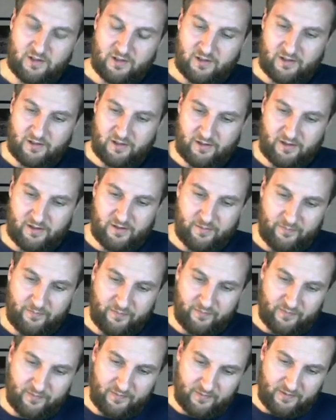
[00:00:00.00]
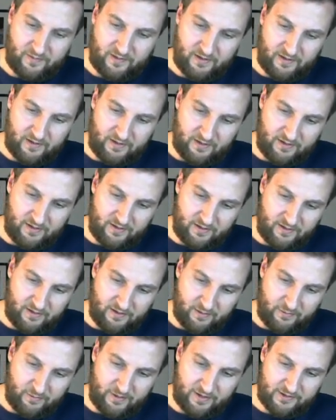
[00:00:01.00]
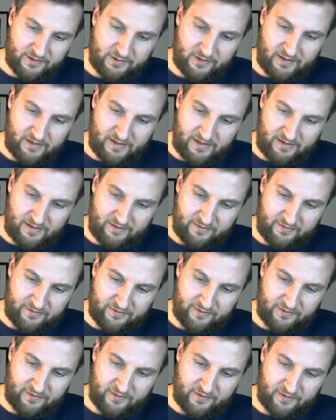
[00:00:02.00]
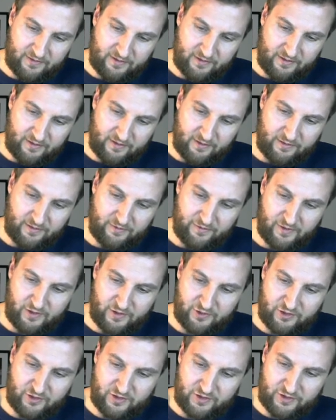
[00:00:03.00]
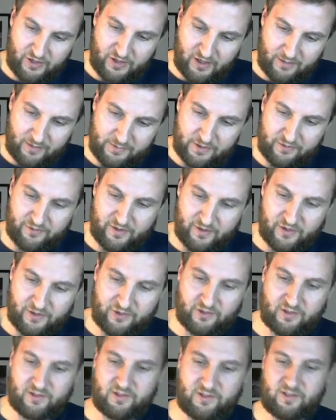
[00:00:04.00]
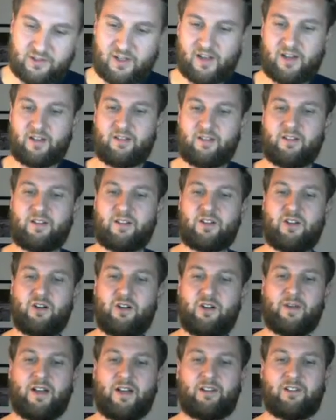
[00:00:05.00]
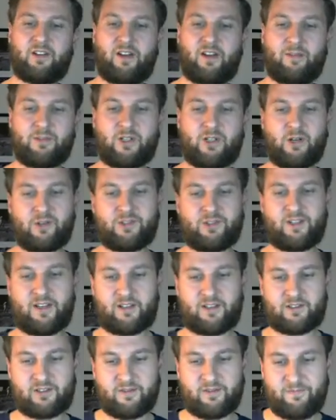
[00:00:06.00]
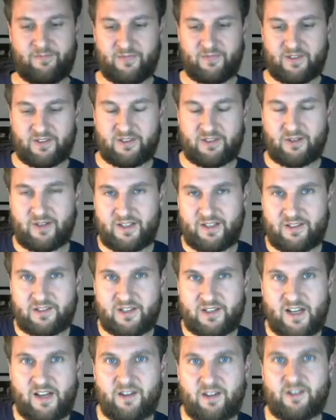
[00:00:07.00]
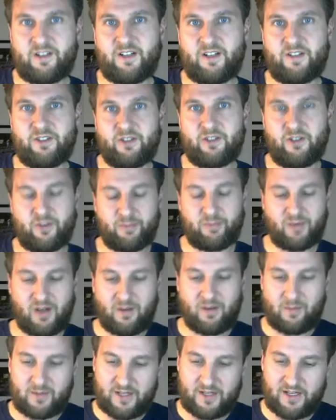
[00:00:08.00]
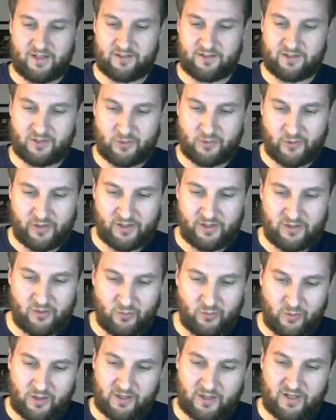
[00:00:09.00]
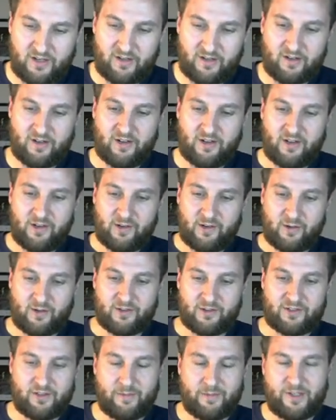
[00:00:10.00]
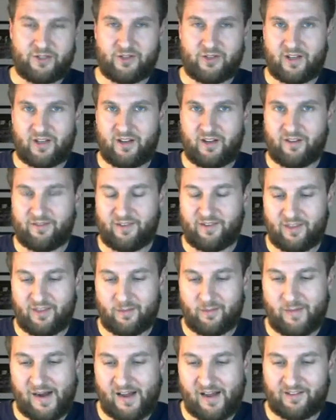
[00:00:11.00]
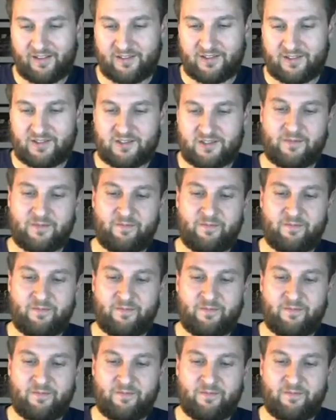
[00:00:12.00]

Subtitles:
And we also have a function times a function, sine cubed x times cos x. So any standard integral probably isn't going to work here, or it's going to be tricky to find the balance.